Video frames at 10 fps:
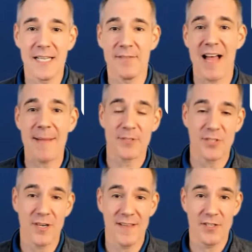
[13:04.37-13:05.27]
level
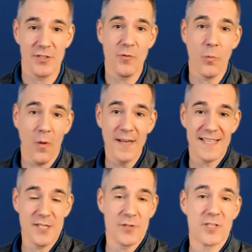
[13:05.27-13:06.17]
opportunity that you
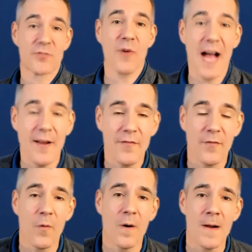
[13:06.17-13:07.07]
want, that you strive
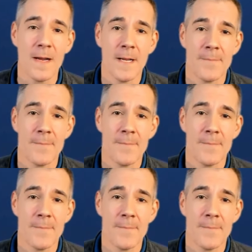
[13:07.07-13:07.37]
for,